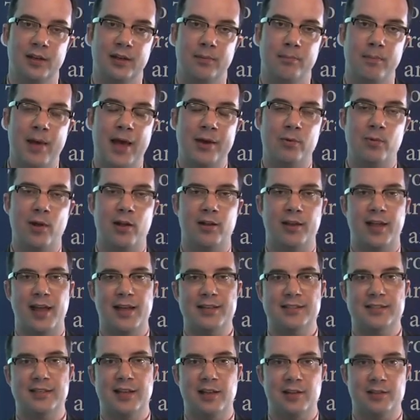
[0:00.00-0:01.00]
Manuel
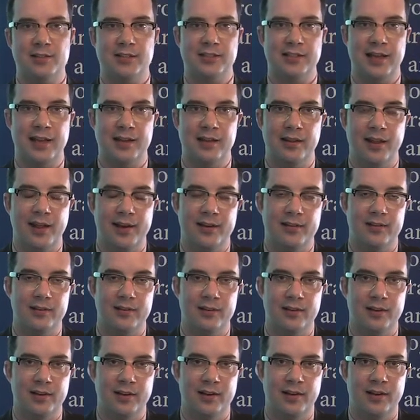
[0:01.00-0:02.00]
Castells said that
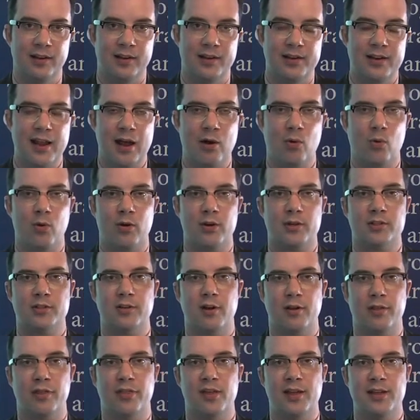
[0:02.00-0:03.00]
networks
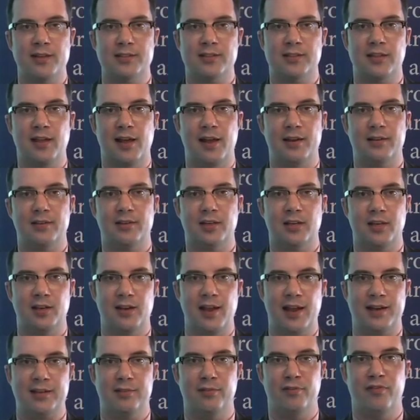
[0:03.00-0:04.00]
are things that
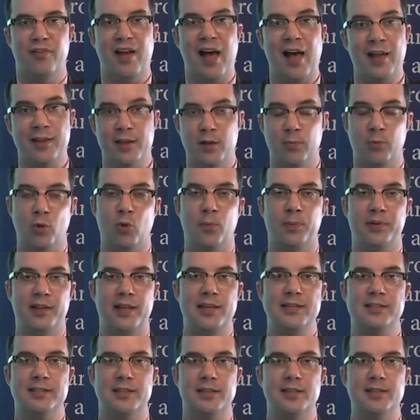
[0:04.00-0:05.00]
connect valuable
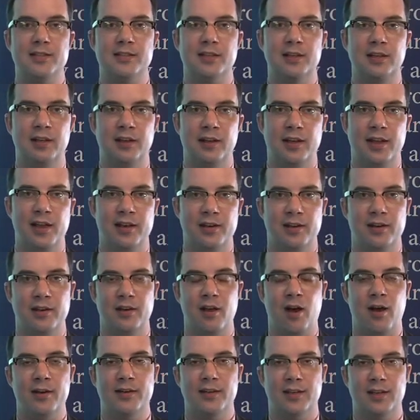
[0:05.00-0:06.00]
places in a
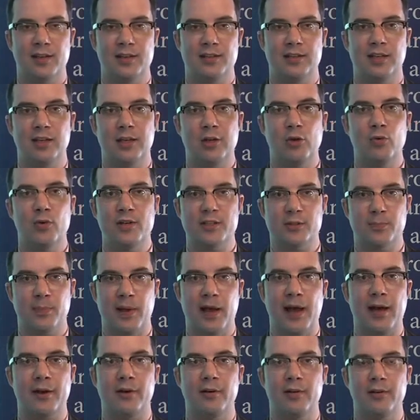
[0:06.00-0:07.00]
non-contiguous
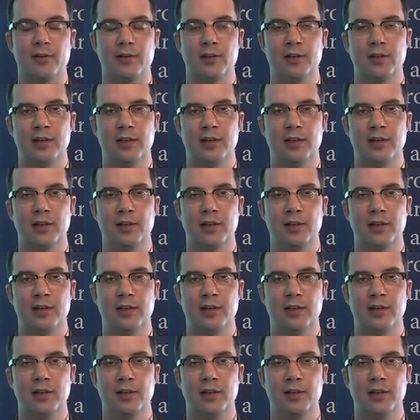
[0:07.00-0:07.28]
pattern,